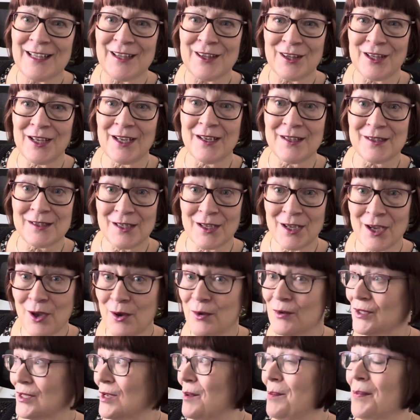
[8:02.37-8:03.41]
things go.
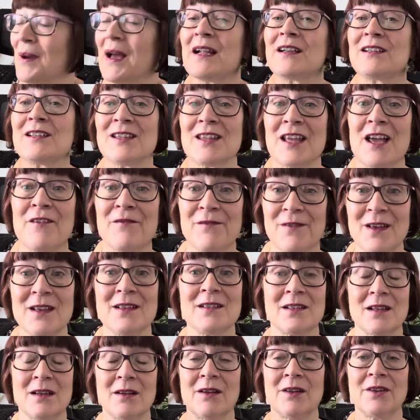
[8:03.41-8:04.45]
So back to that
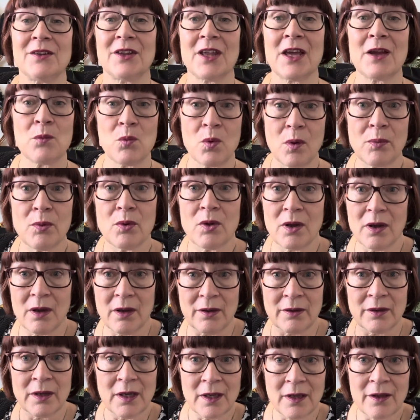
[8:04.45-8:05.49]
first card, that wobble
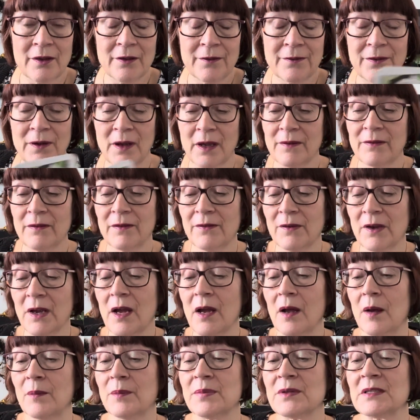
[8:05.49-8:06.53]
card, the Five of
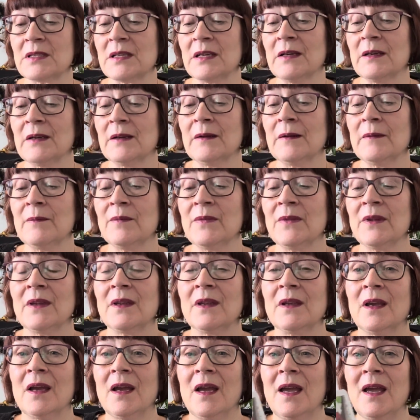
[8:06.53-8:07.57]
Cups.
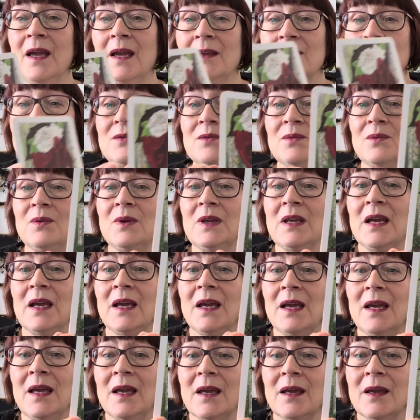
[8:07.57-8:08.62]
And we
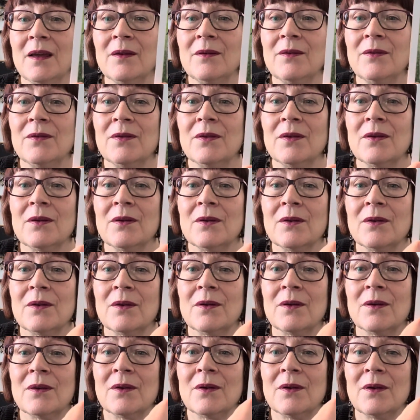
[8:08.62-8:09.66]
have
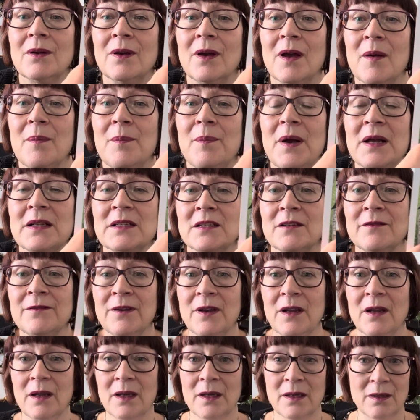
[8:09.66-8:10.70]
a
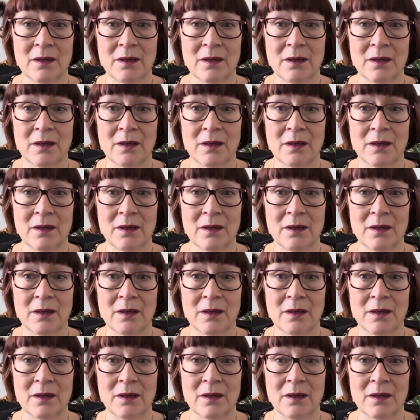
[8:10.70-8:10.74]
butterfly,